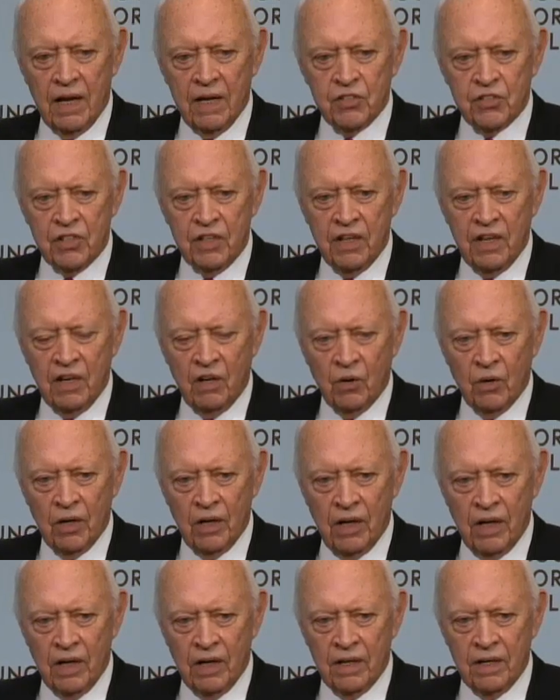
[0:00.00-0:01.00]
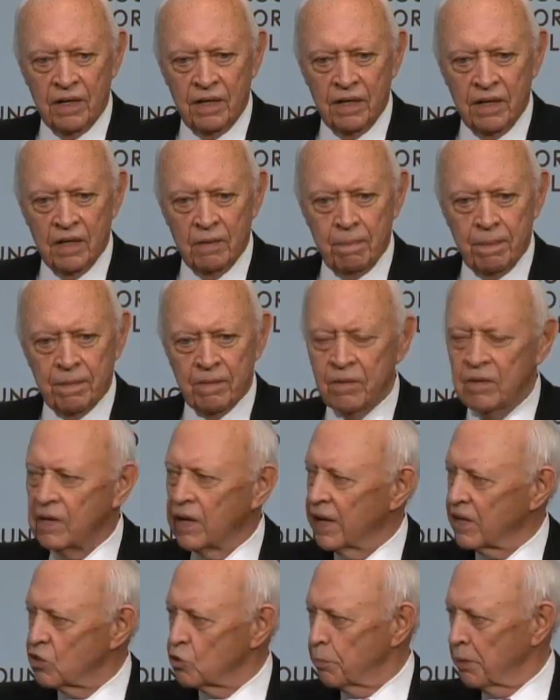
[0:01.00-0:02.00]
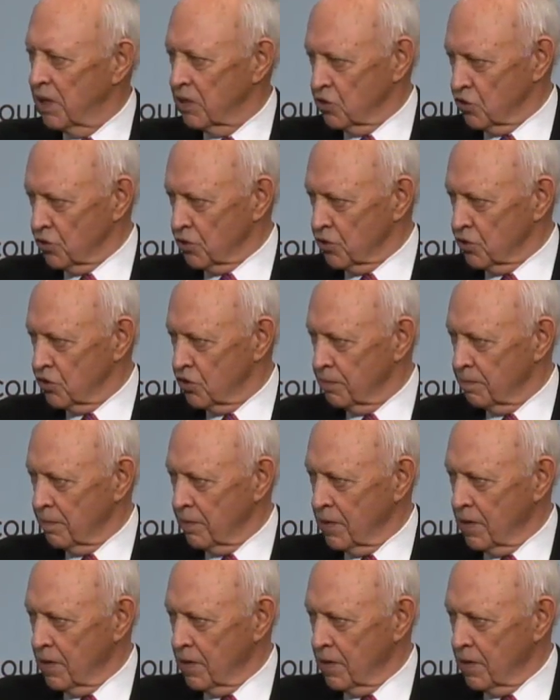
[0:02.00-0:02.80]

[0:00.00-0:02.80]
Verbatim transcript: Eisenhower had, um, had sponsors.